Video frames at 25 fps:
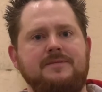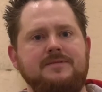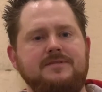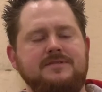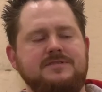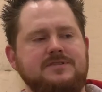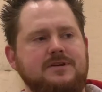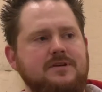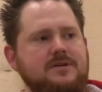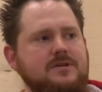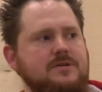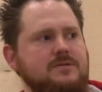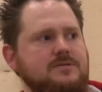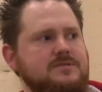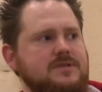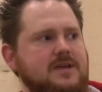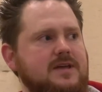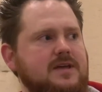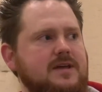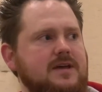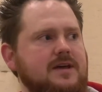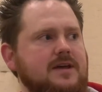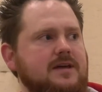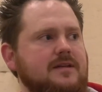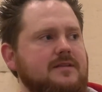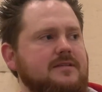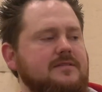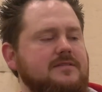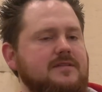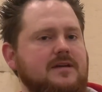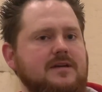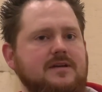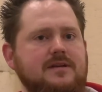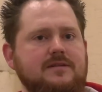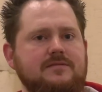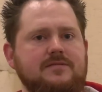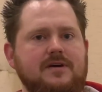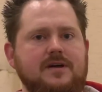So use the kit,
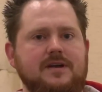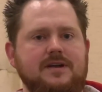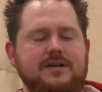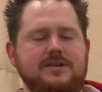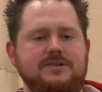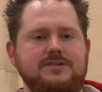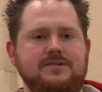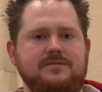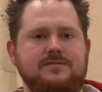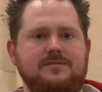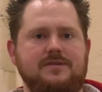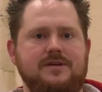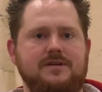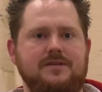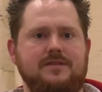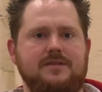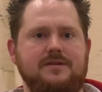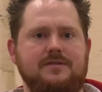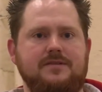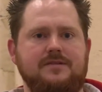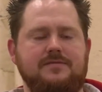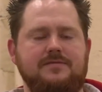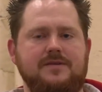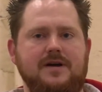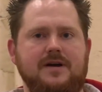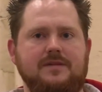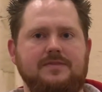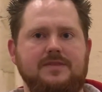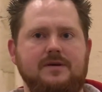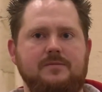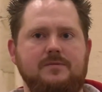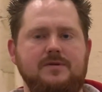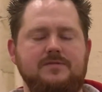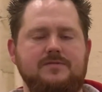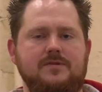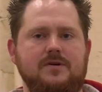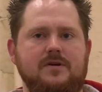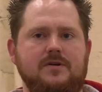take advantage of the fact that
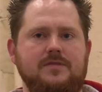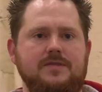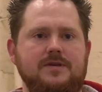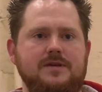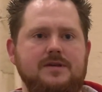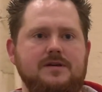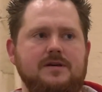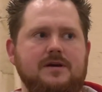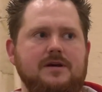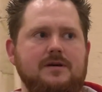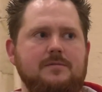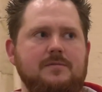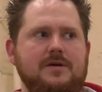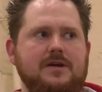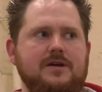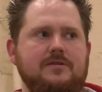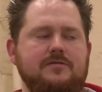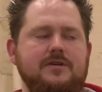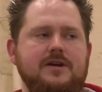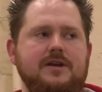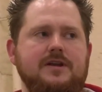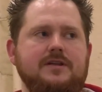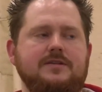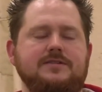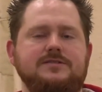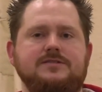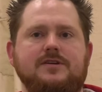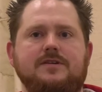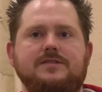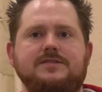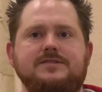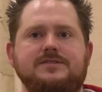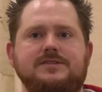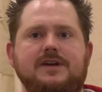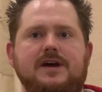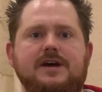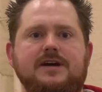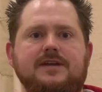we've got the ingredients on
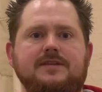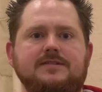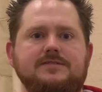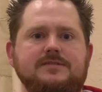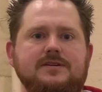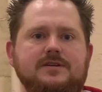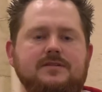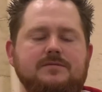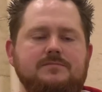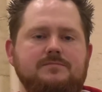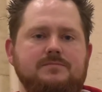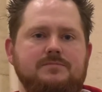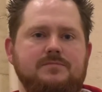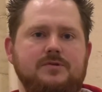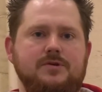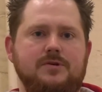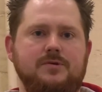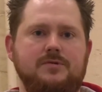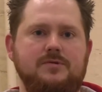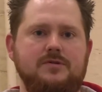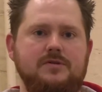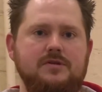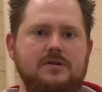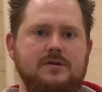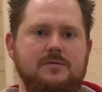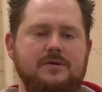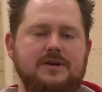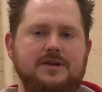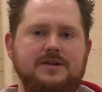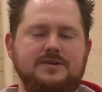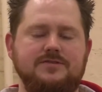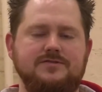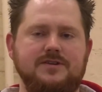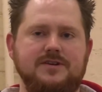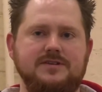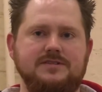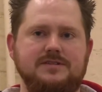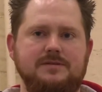site, so brew new and
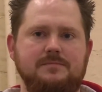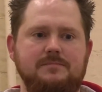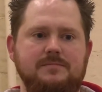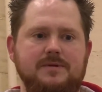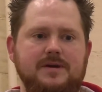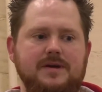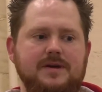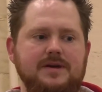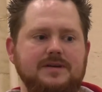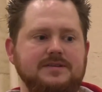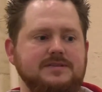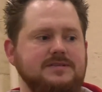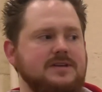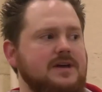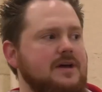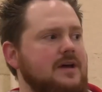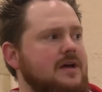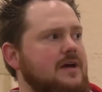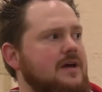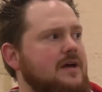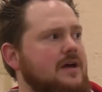interesting beers,